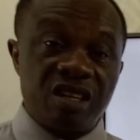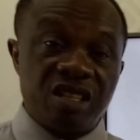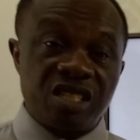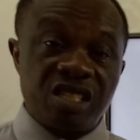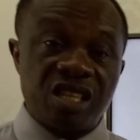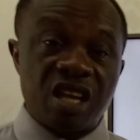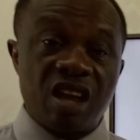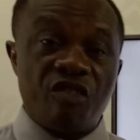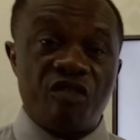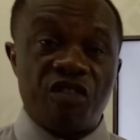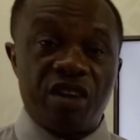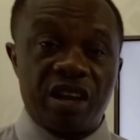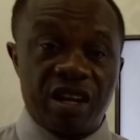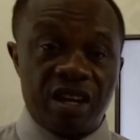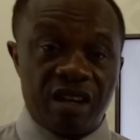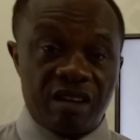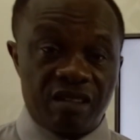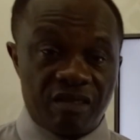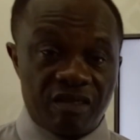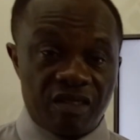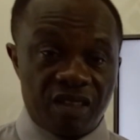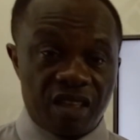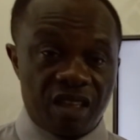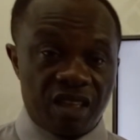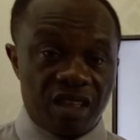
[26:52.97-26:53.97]

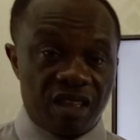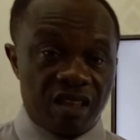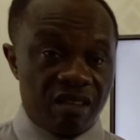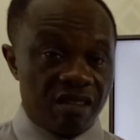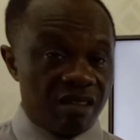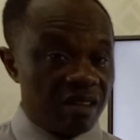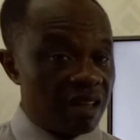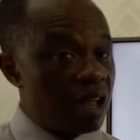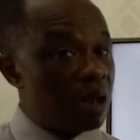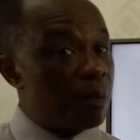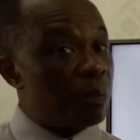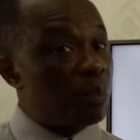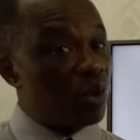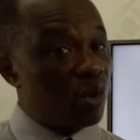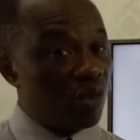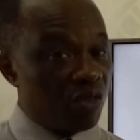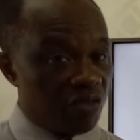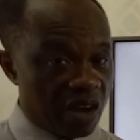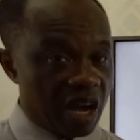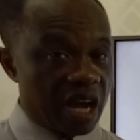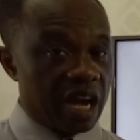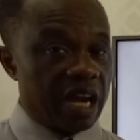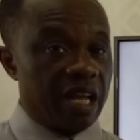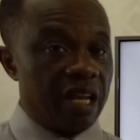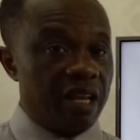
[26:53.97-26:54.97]
7 can
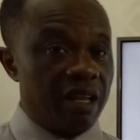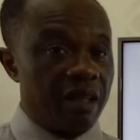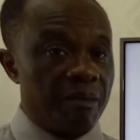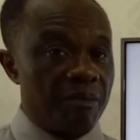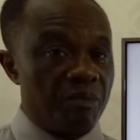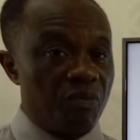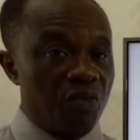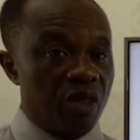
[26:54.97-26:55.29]
provide.